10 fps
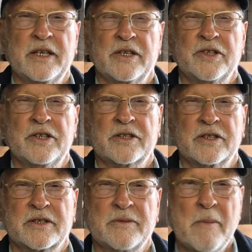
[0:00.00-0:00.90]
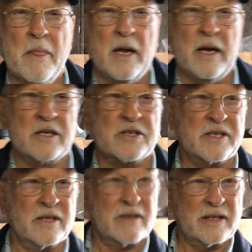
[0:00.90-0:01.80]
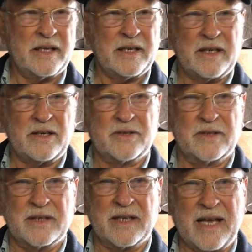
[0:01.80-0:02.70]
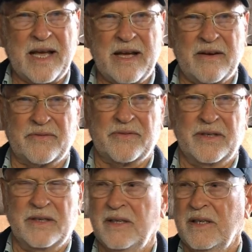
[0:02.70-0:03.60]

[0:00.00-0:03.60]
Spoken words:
And she says, "It's still leaning to the left.